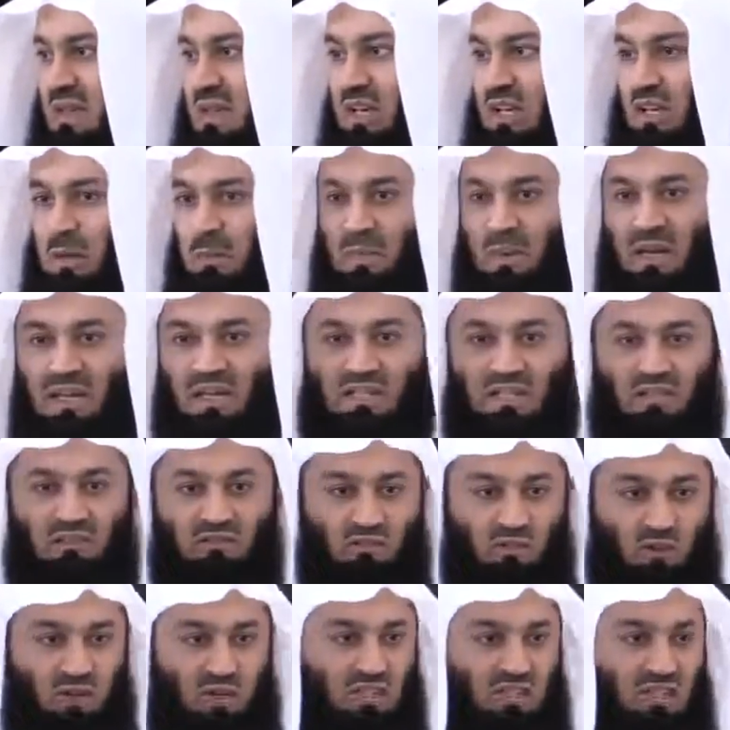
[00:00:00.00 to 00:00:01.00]
Repeat it,
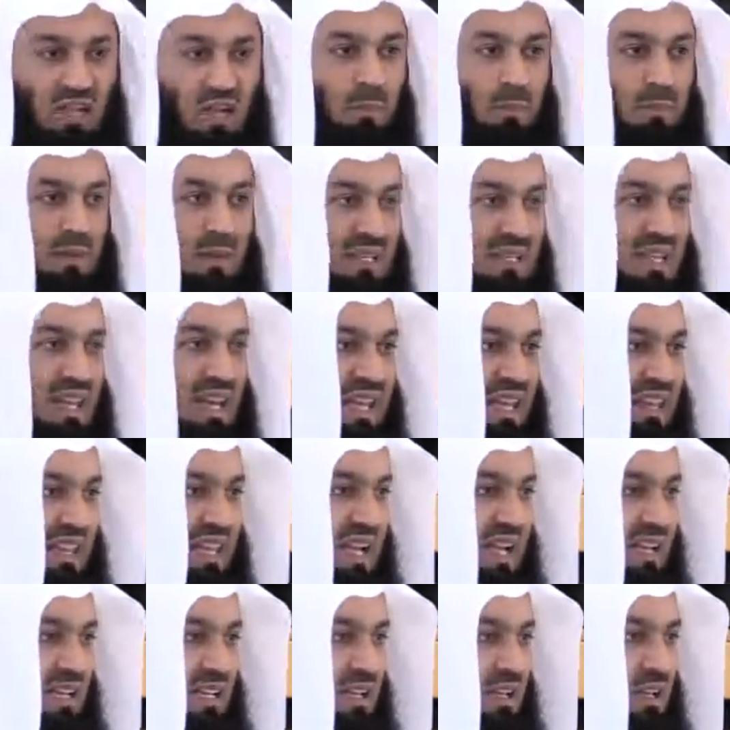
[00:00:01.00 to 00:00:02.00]
for example, the
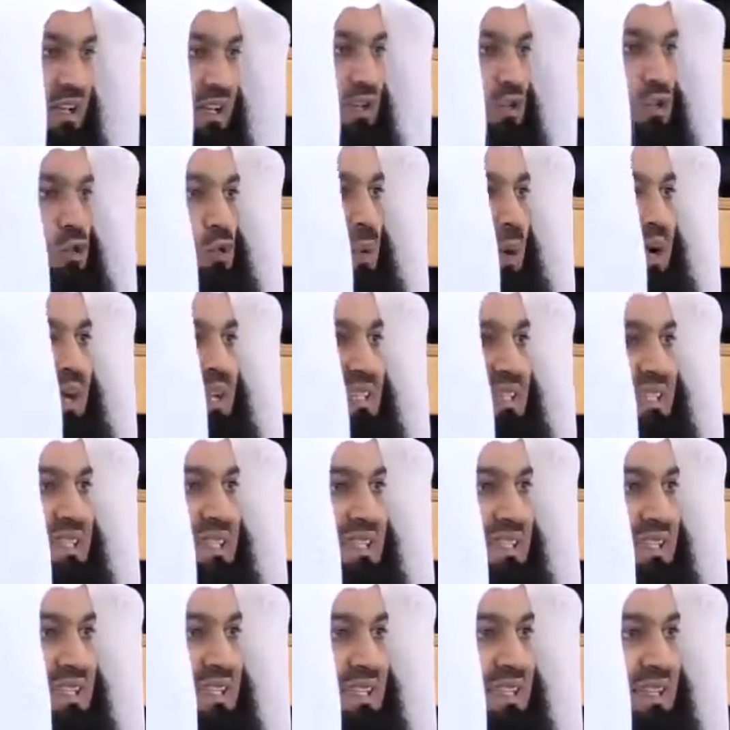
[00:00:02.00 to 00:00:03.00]
adhan,
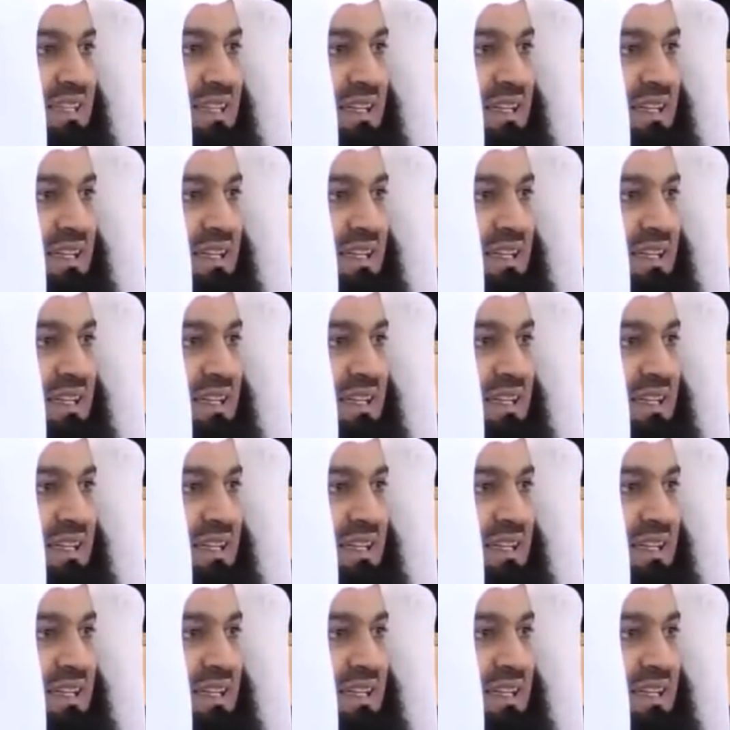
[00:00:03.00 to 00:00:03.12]
twice